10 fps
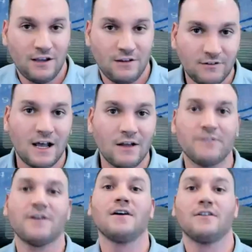out
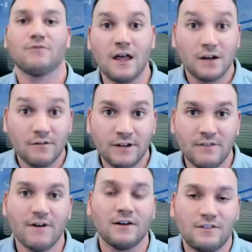there. It's relatively
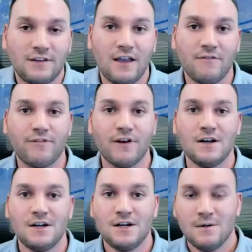very safe.
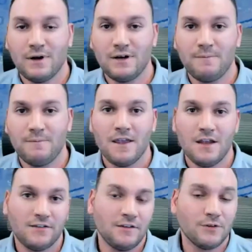But
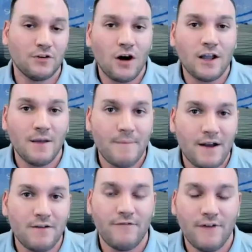since we're talking about
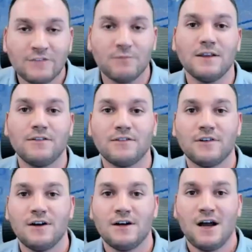investments,
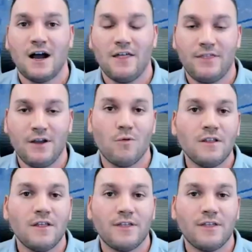I think one of
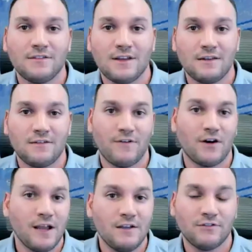the things that's
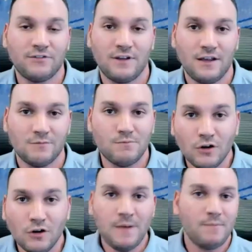very interesting is most
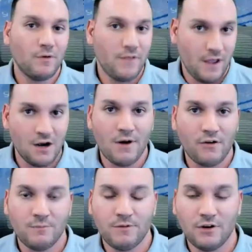people, when they hear about
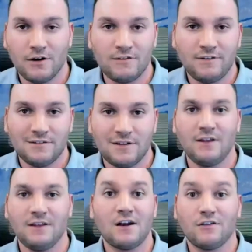cryptocurrencies, they
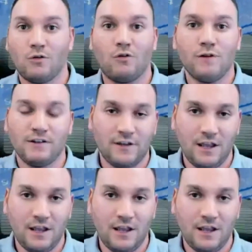think that it's all risky.